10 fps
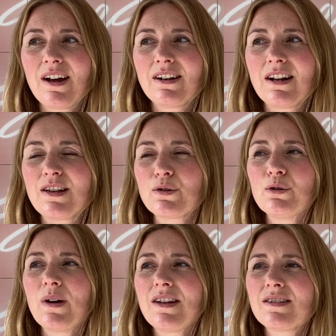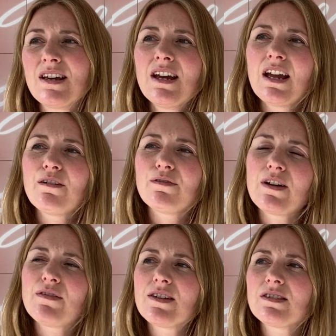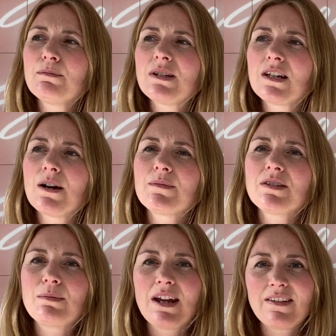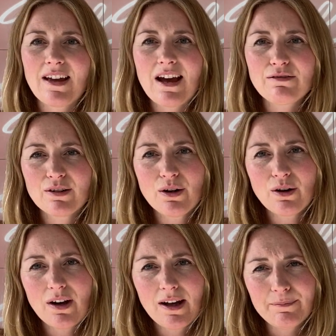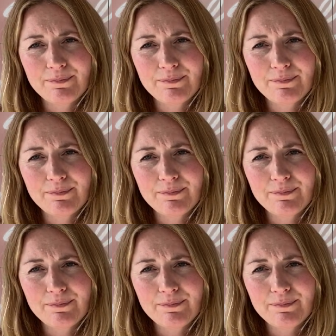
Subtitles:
And it's always, if there's somebody comes to me and they haven't got